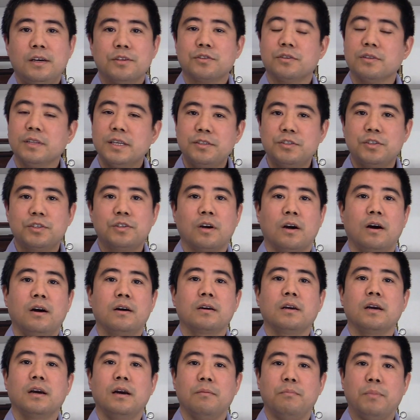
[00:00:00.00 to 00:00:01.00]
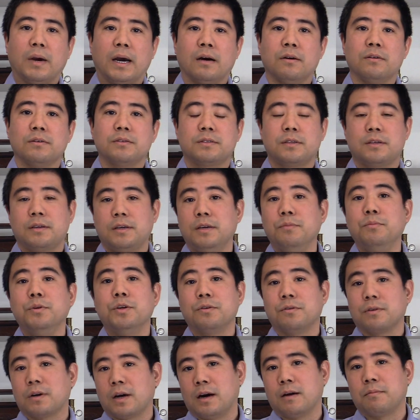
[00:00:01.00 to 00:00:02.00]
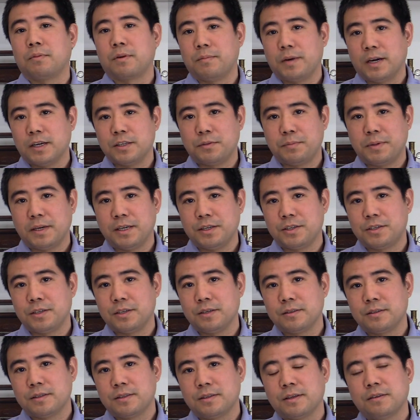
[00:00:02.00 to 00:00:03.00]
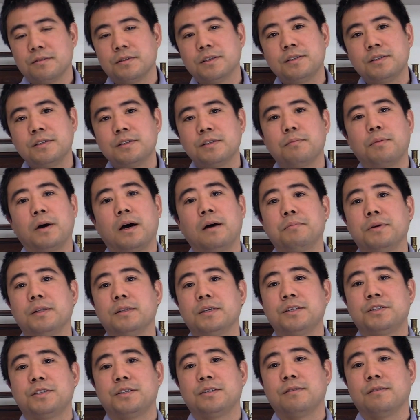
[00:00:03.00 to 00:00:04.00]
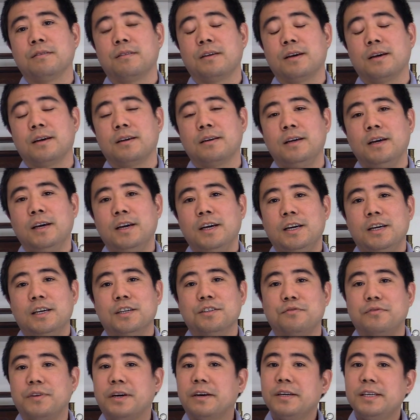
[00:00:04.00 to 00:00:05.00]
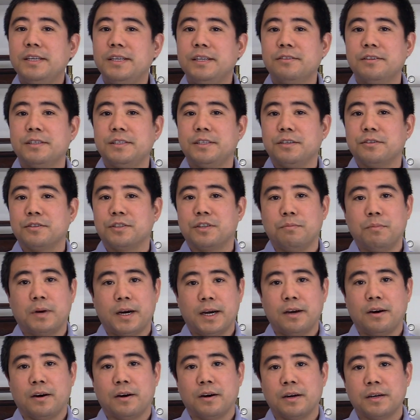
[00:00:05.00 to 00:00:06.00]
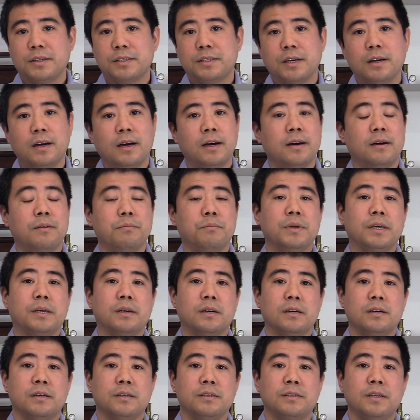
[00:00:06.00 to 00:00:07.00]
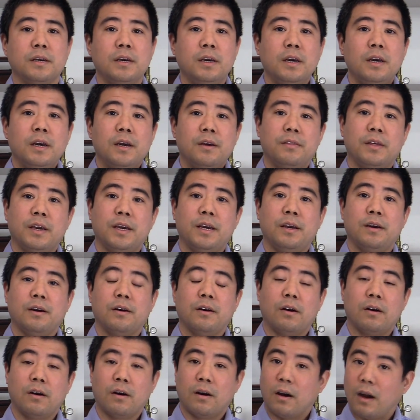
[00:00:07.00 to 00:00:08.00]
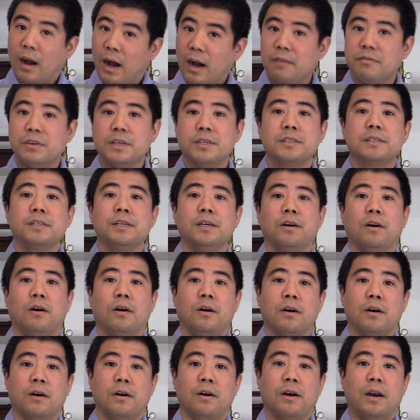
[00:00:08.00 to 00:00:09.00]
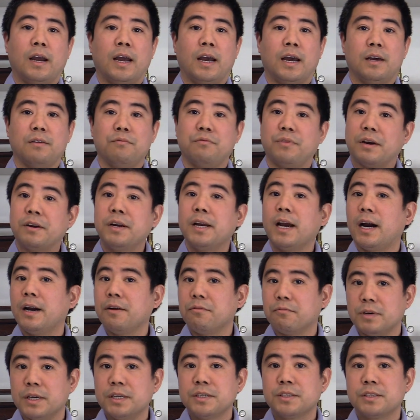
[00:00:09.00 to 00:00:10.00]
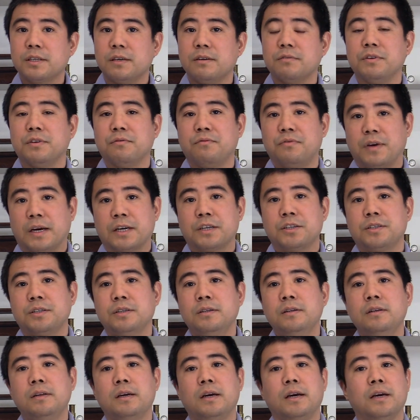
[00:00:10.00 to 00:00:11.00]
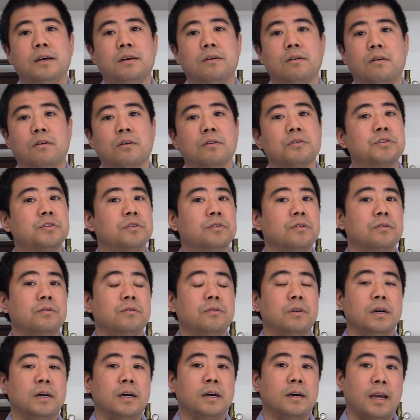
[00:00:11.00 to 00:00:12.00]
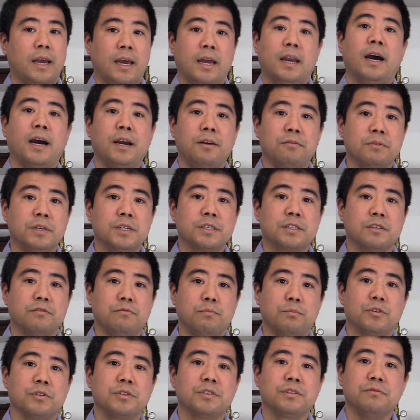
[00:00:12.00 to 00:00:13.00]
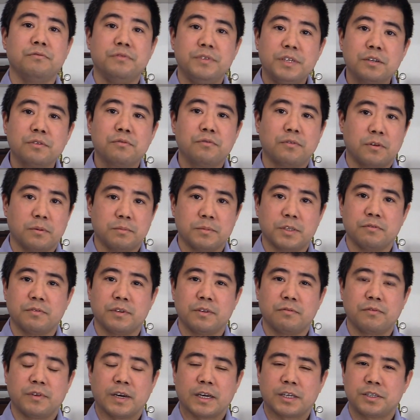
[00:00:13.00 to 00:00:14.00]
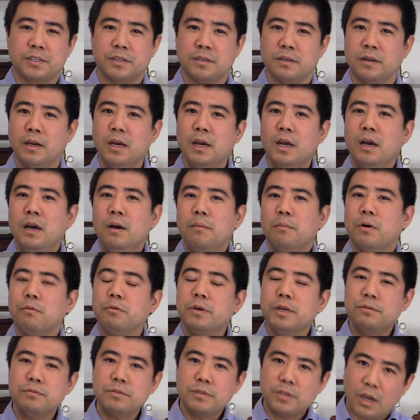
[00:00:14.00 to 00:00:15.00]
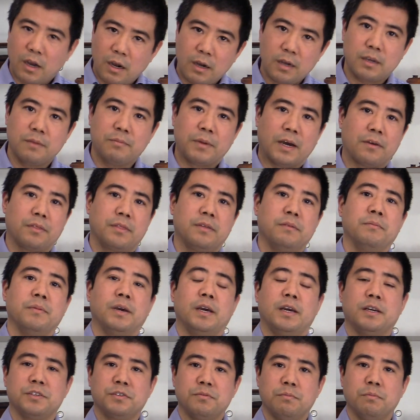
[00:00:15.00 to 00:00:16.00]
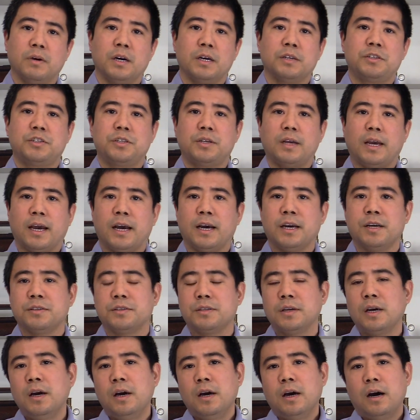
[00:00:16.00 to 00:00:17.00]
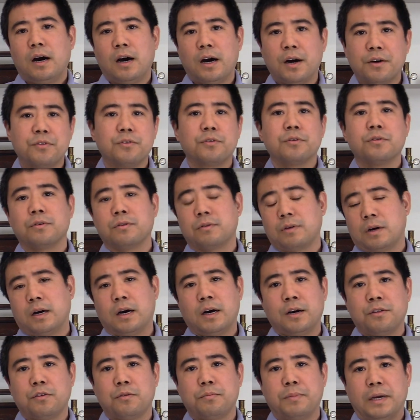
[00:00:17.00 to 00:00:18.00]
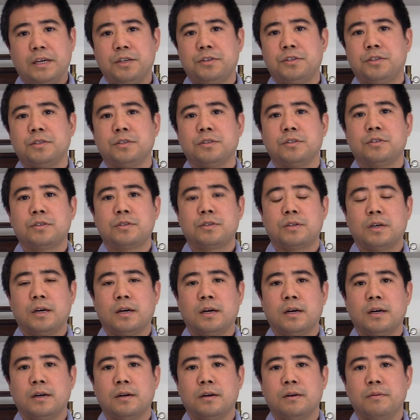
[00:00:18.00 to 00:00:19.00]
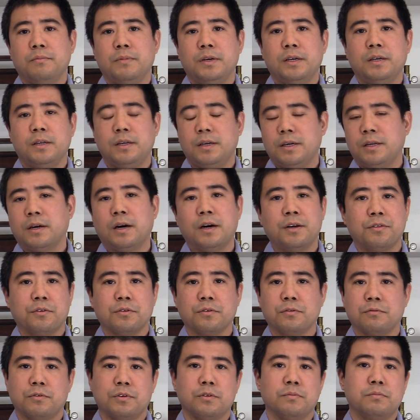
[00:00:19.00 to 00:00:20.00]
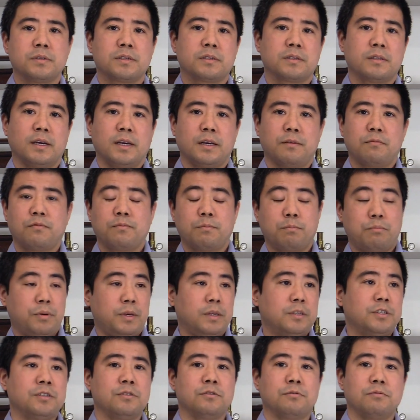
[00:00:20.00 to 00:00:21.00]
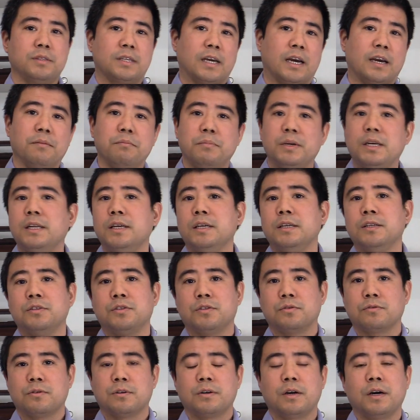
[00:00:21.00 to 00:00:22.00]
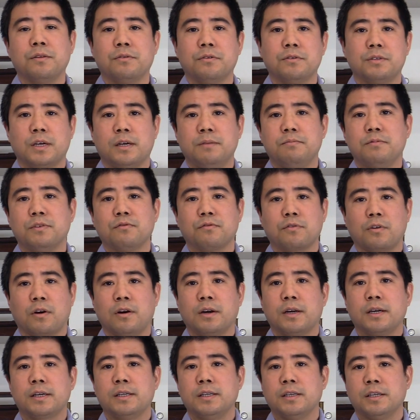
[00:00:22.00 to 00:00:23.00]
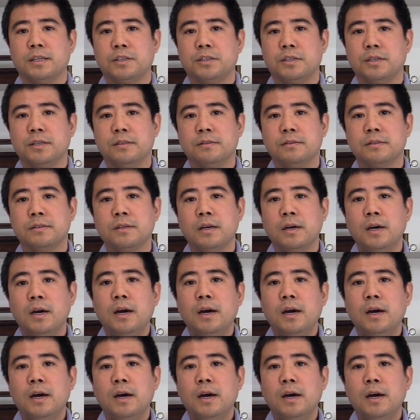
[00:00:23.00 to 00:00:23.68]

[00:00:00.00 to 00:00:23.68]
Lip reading: So let's talk about immunocompromised patients. Now, this is a population that is very near and dear to my heart because they obviously are at very high risk of infection and also at high risk of more severe forms of infection, but we don't talk about them as much as other patients in other groups, like patients with diabetes or other types of chronic conditions.